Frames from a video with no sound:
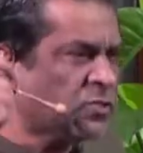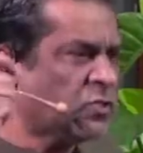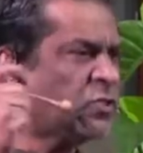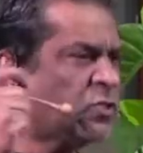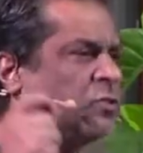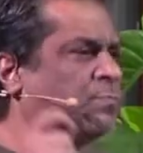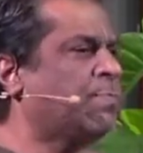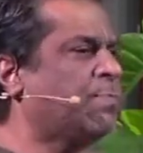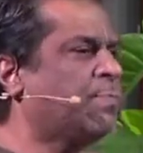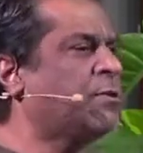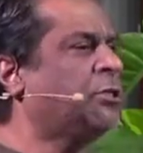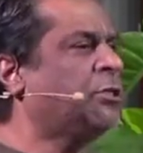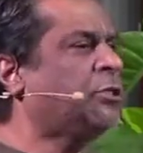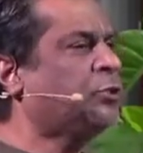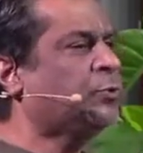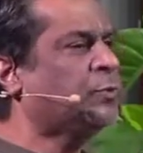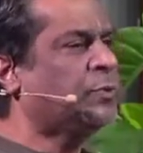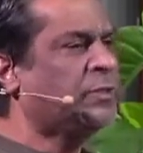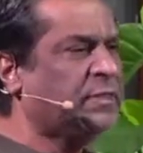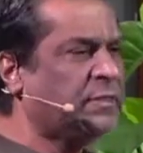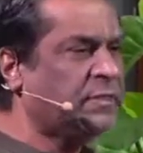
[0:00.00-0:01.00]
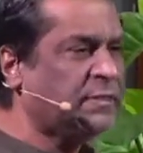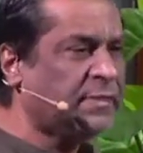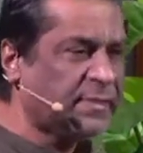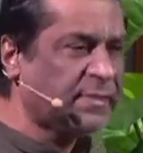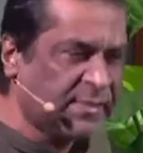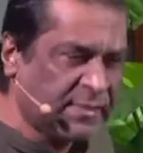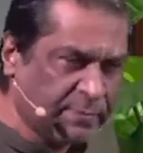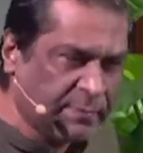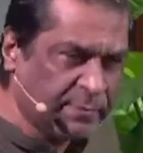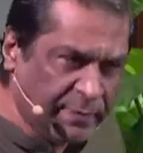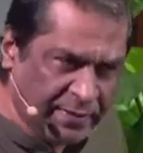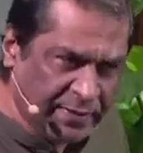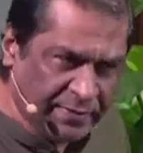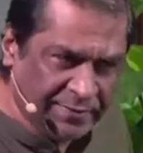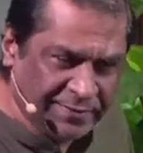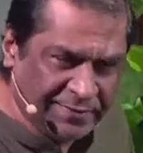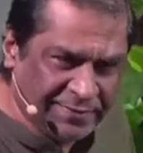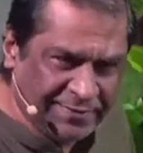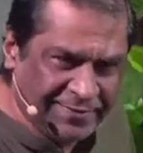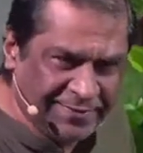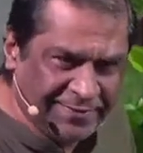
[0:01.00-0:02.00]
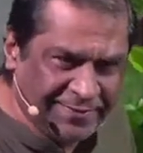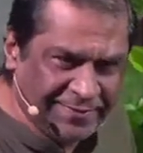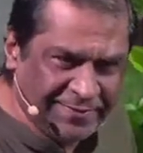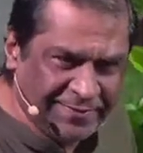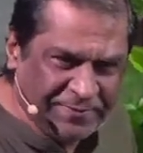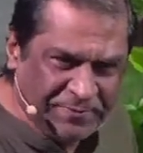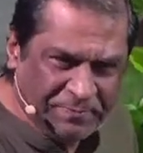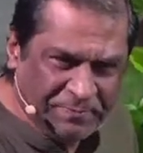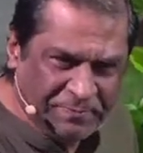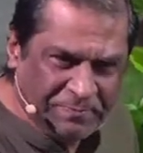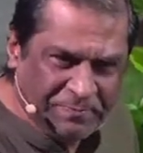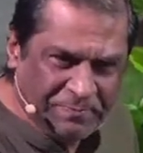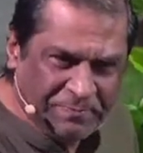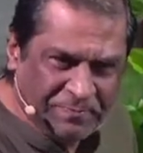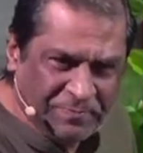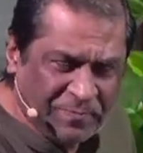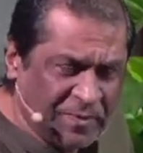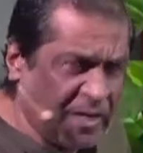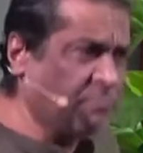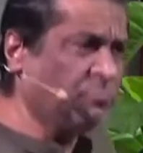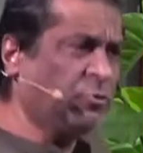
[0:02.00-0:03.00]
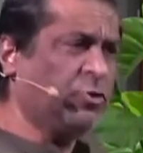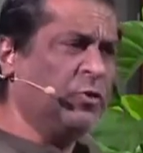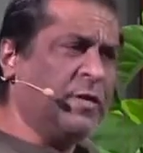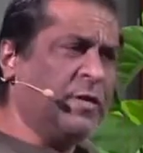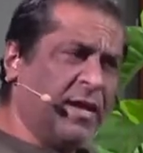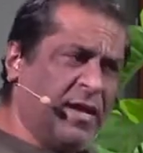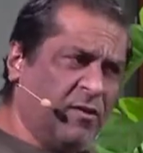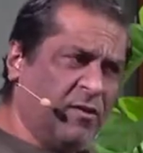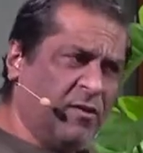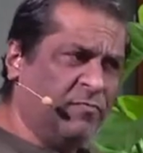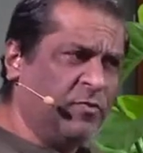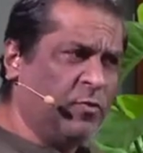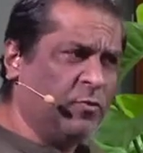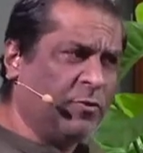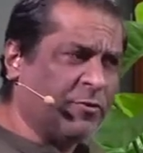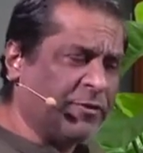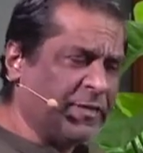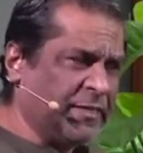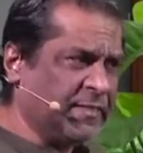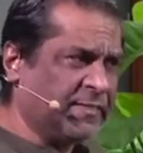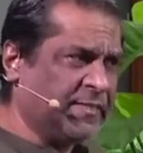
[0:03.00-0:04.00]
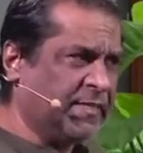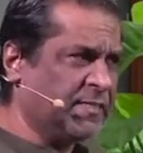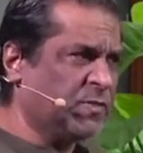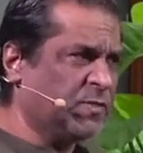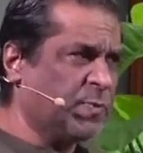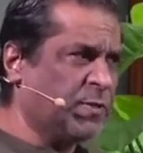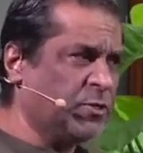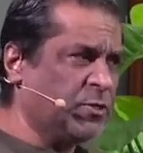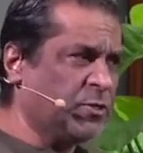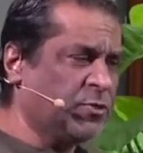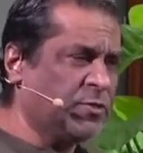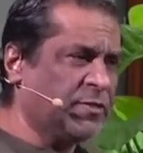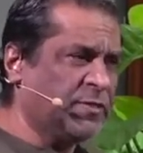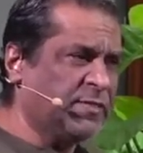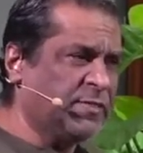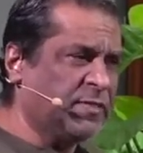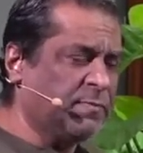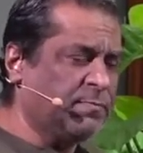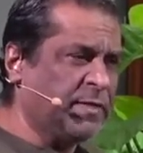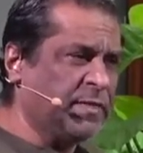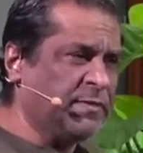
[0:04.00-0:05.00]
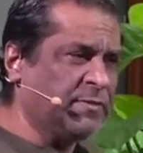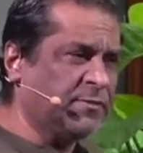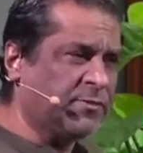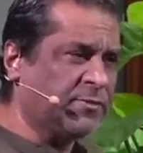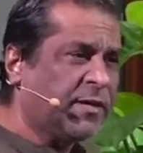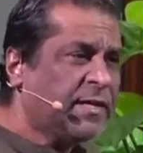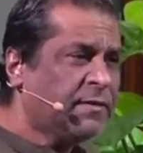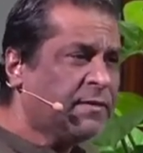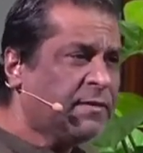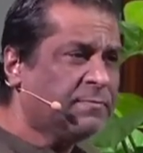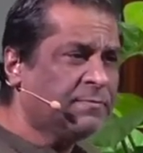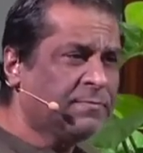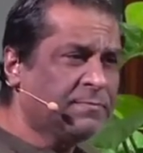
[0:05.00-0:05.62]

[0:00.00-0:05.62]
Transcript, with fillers: spiritual disciplines. Now, I'm sure none of you criticize spiritual disciplines, right?